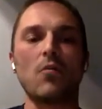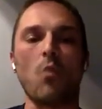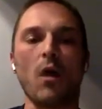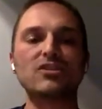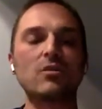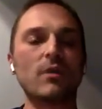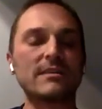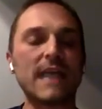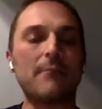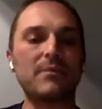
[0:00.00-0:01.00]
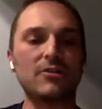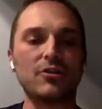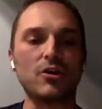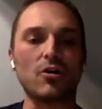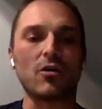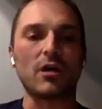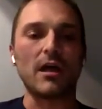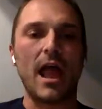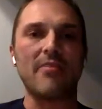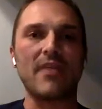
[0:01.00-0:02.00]
watching what's happened in New York
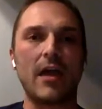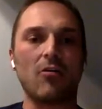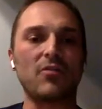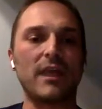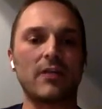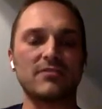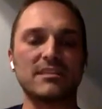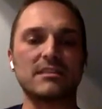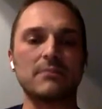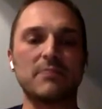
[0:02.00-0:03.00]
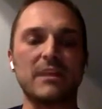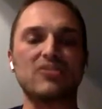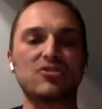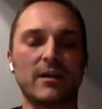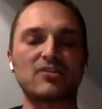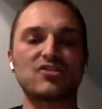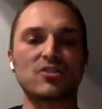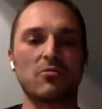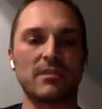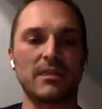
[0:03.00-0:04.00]
and the healthcare system being stretched
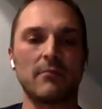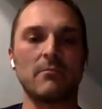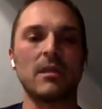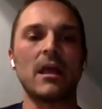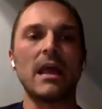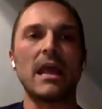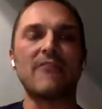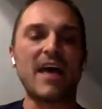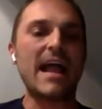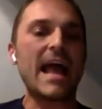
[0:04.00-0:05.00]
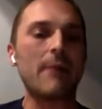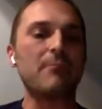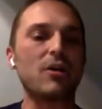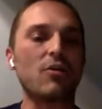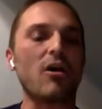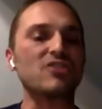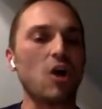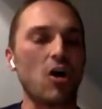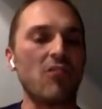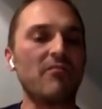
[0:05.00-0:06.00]
so thin. If that happened across
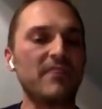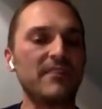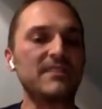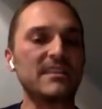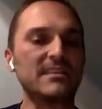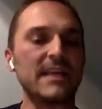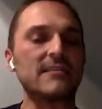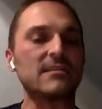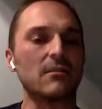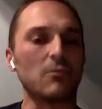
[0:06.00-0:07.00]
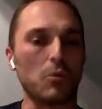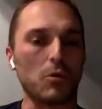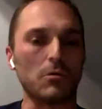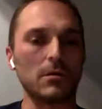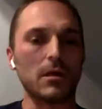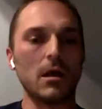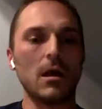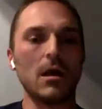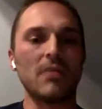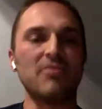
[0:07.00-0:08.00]
all 50 states in the world,
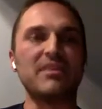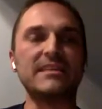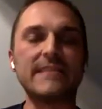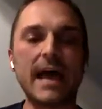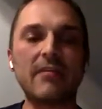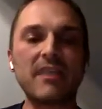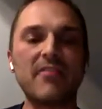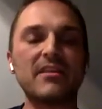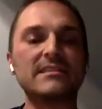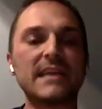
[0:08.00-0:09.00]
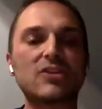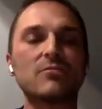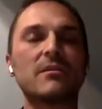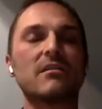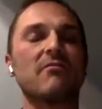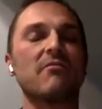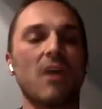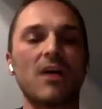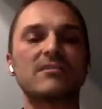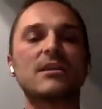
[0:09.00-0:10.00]
the death and the detriment of
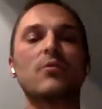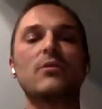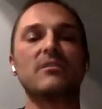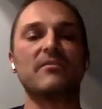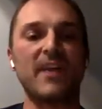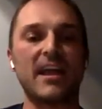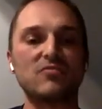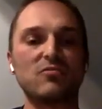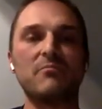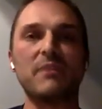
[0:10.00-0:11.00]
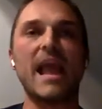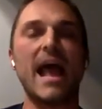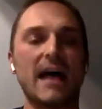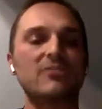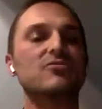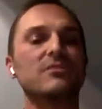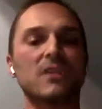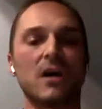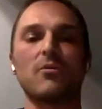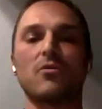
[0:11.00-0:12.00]
loss that we would face would be
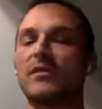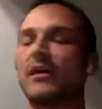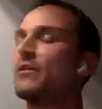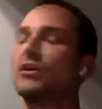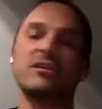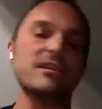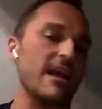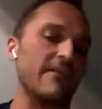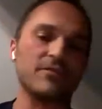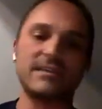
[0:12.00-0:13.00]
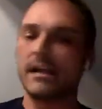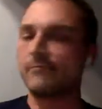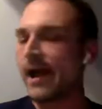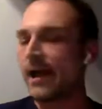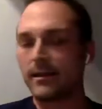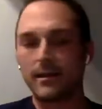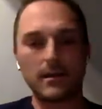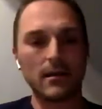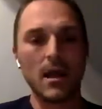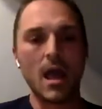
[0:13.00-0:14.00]
astronomical, that we could never take back again.